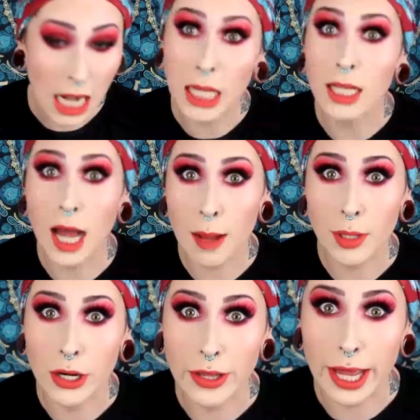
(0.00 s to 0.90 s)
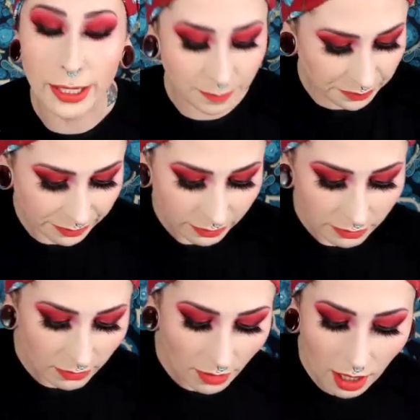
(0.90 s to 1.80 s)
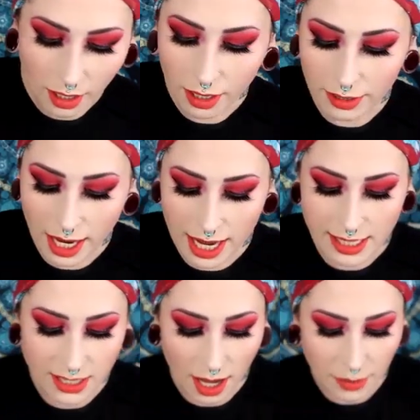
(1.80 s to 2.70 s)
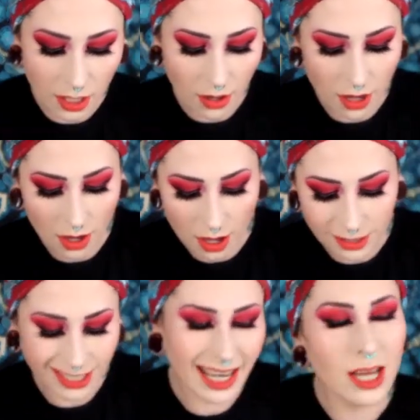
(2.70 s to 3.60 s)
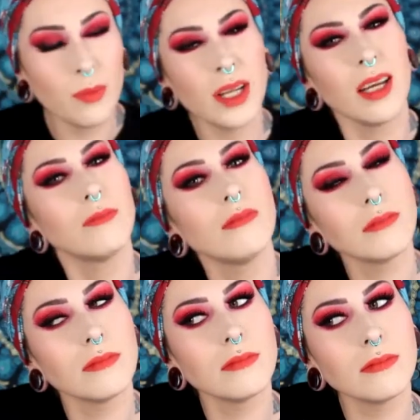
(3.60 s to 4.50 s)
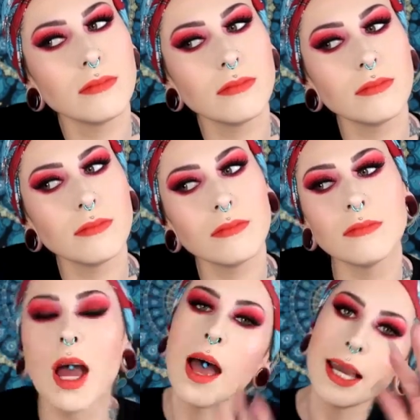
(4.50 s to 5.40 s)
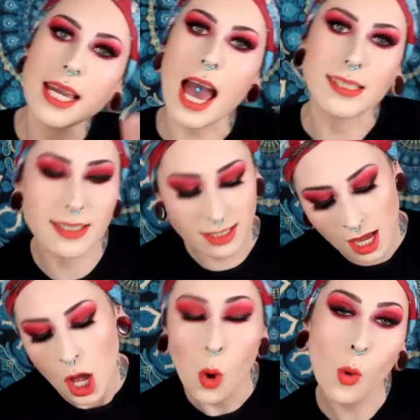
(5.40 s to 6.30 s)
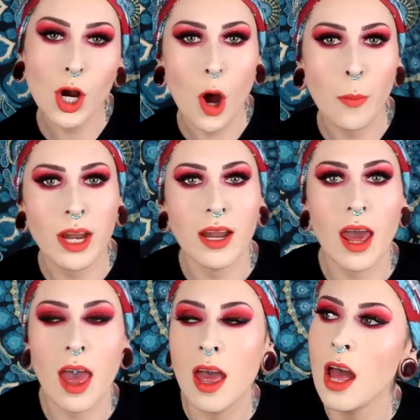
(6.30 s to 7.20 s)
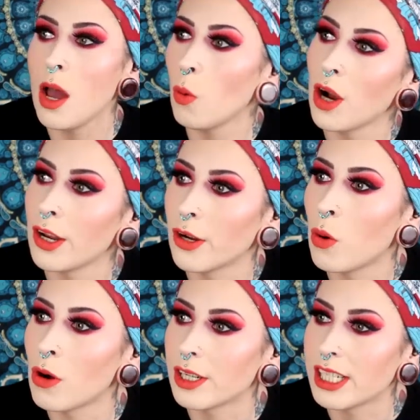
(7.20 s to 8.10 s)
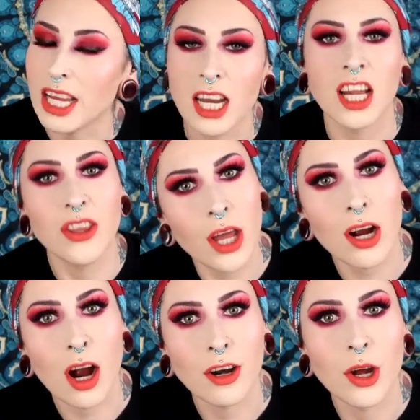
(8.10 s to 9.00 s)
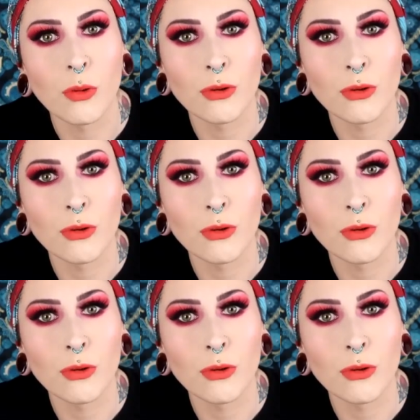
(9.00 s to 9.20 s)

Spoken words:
little gobbler there. All right, so I'm gonna go, how should I open it? Yes, we're opening it. We're under quarantine. There are no